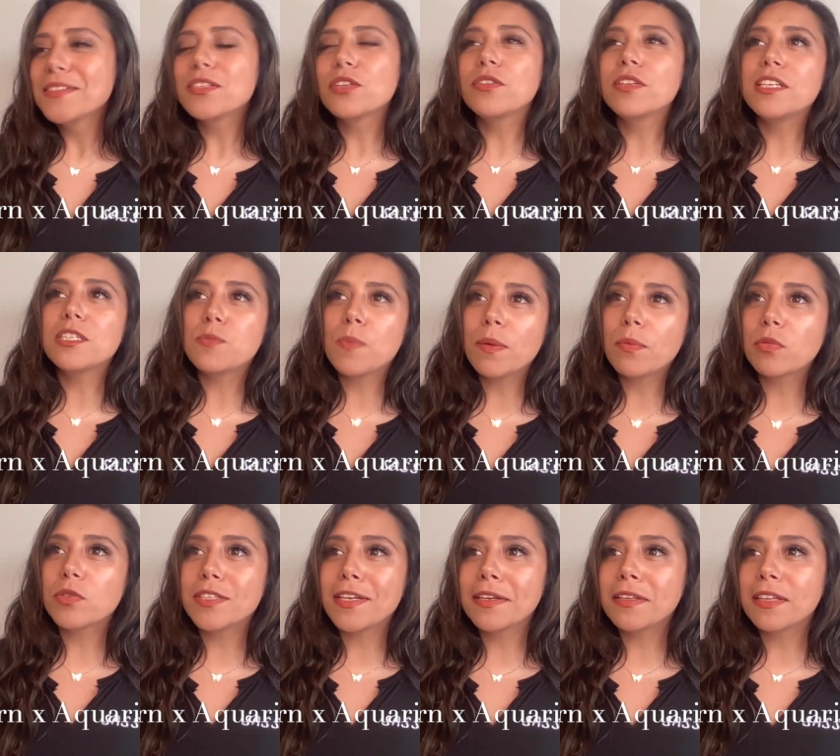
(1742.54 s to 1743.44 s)
these people
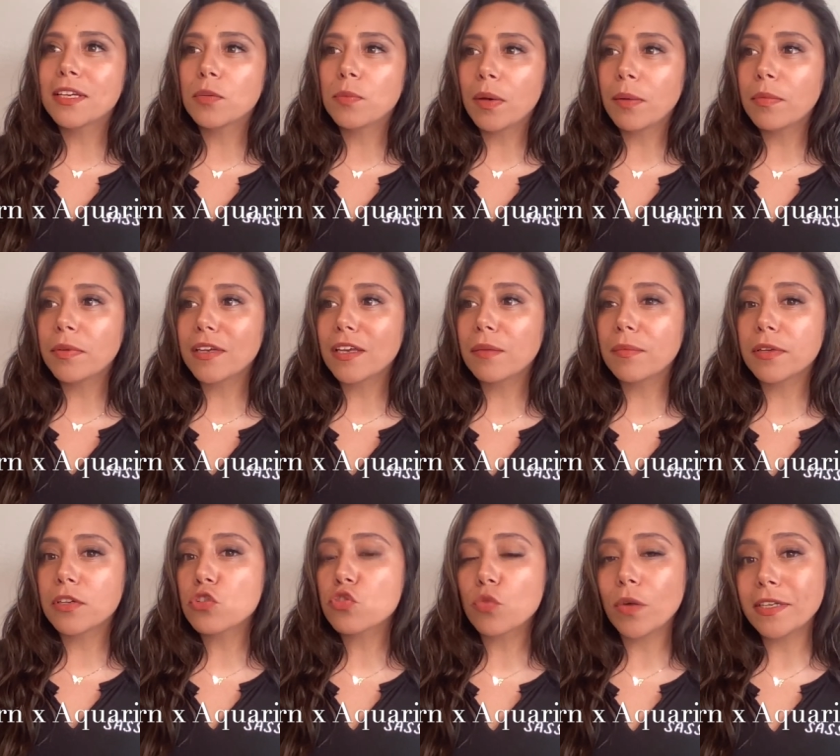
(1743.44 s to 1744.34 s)
take their public
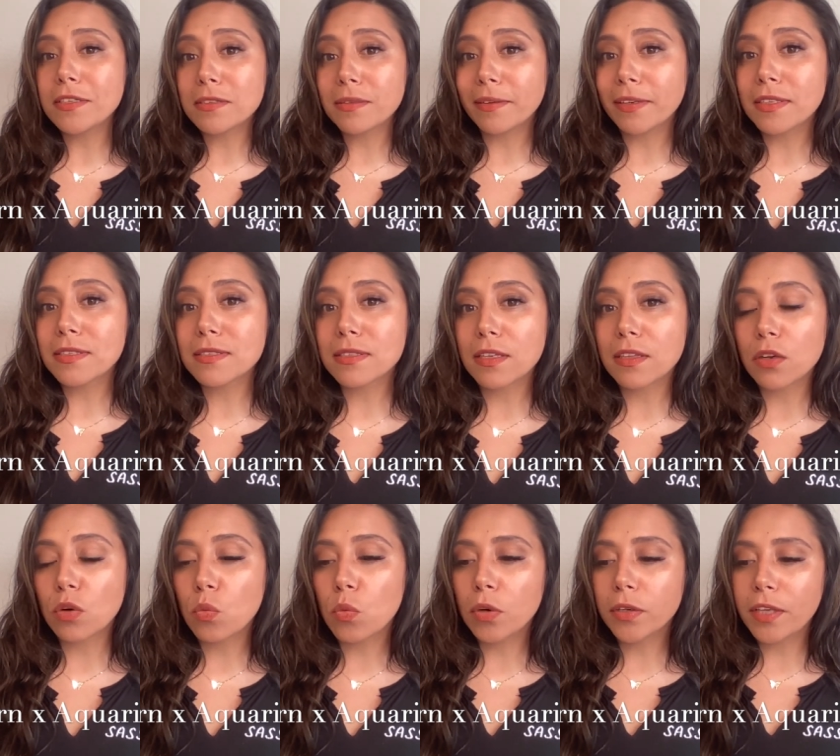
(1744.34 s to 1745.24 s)
image quite seriously.
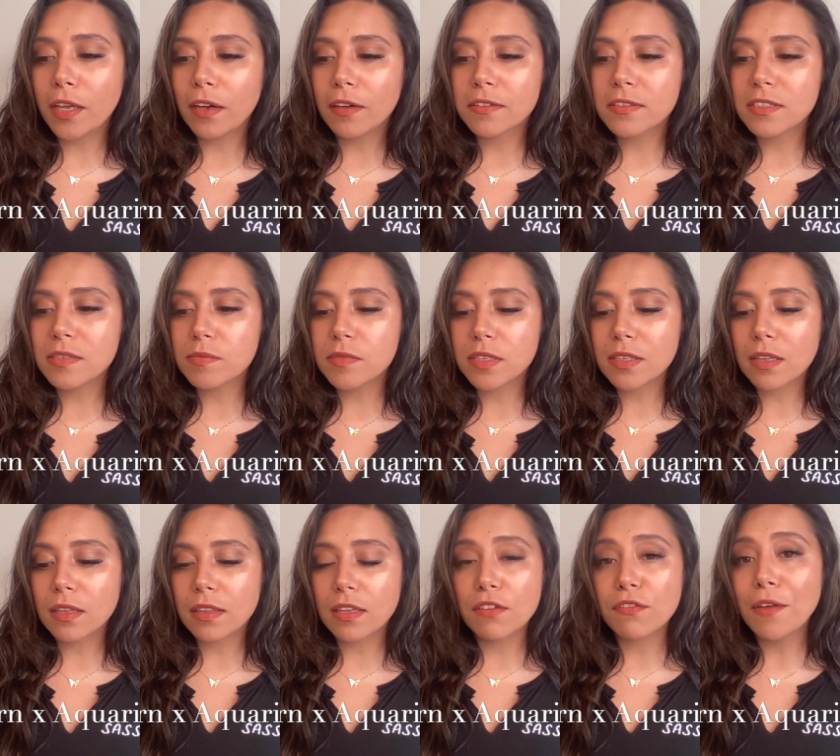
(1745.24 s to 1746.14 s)
They're working on something
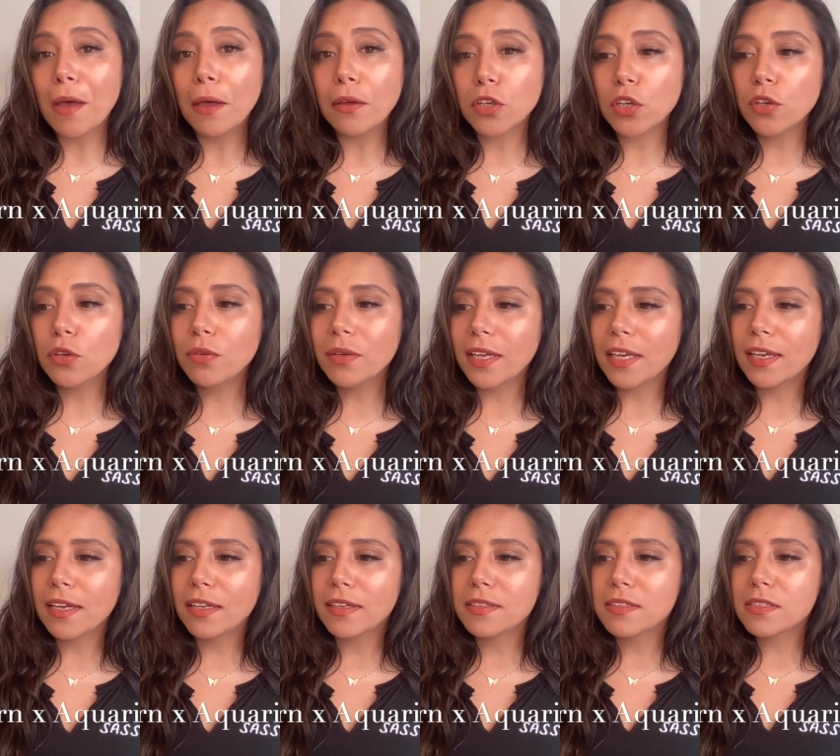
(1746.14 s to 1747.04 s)
that they value
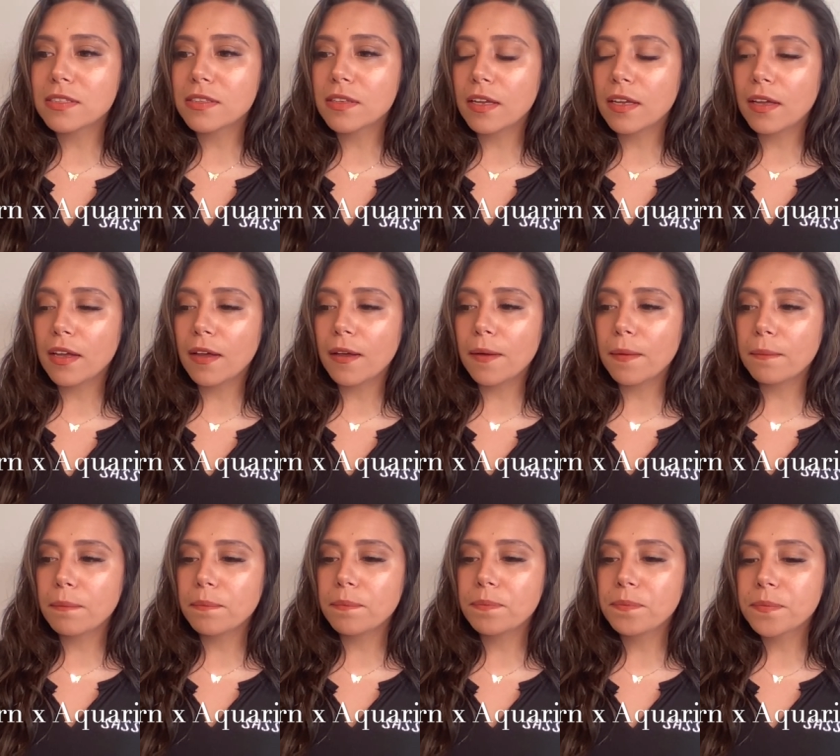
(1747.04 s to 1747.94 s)
and
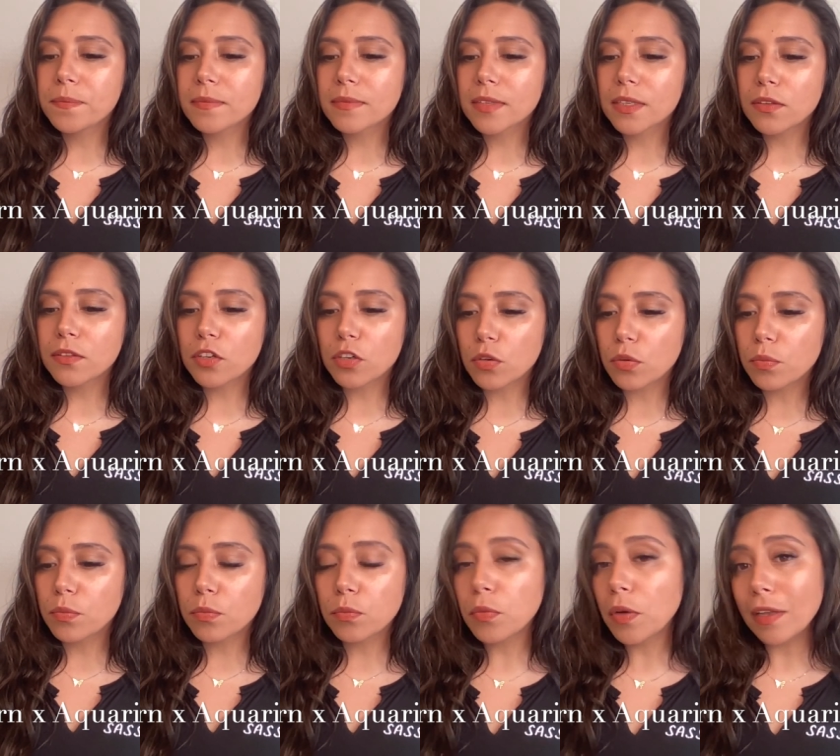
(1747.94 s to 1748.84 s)
um,
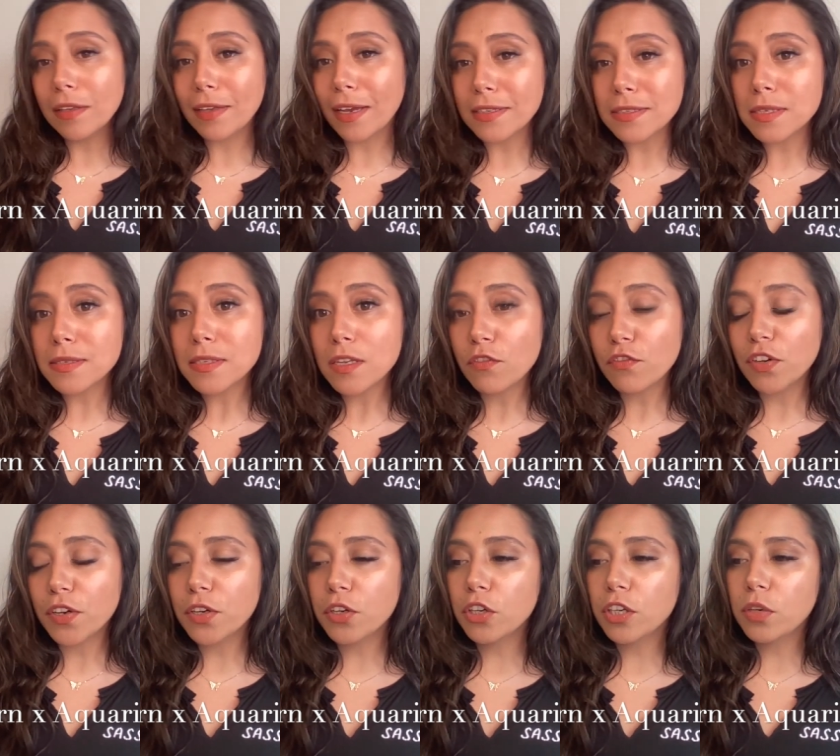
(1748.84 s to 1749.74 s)
they're as I said,
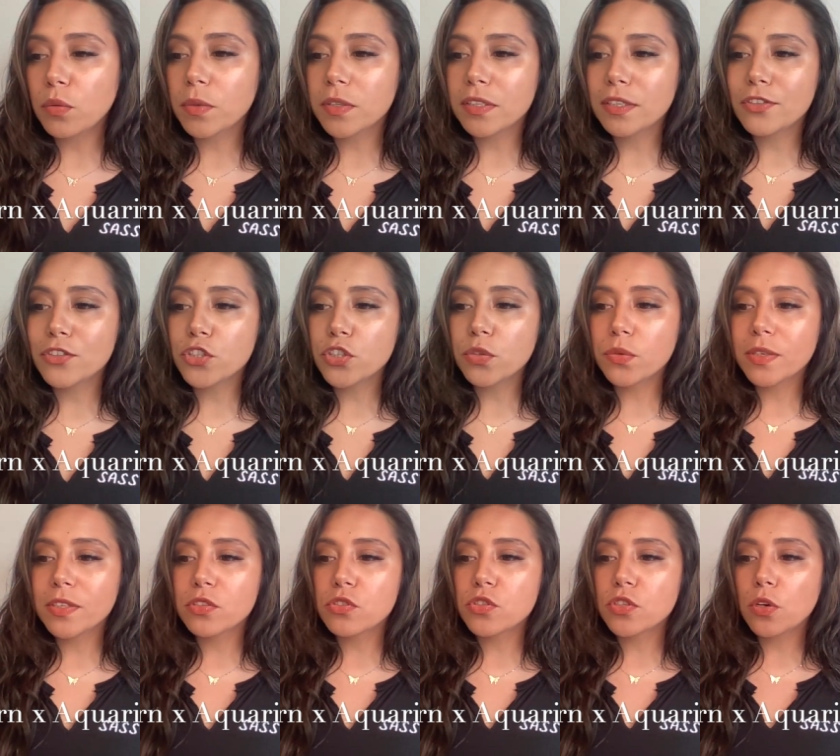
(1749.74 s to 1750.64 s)
very good at what they do.
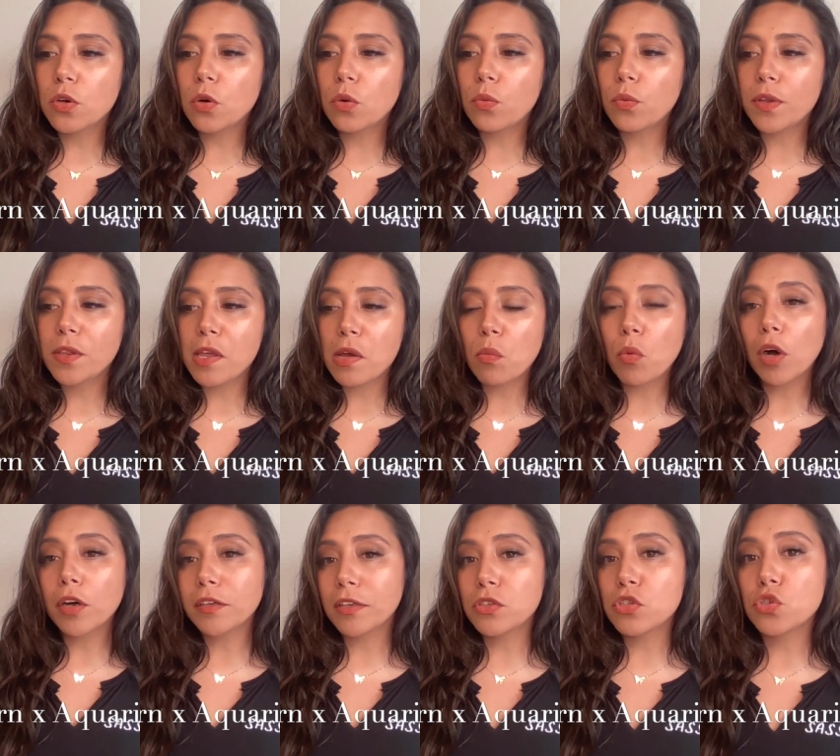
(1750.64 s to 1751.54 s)
And so when they
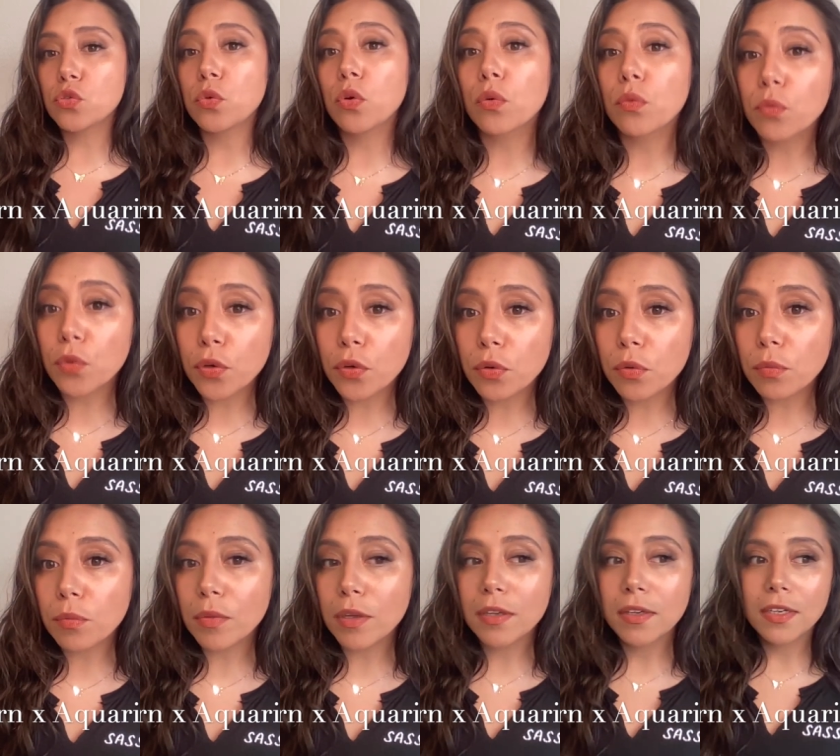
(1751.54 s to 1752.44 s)
walk into a
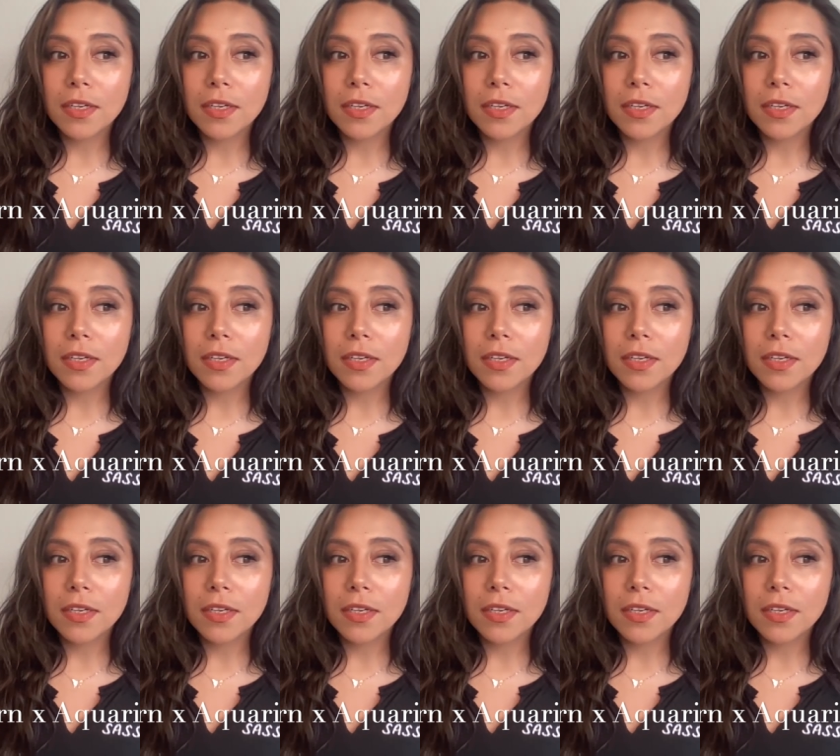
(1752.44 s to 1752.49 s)
room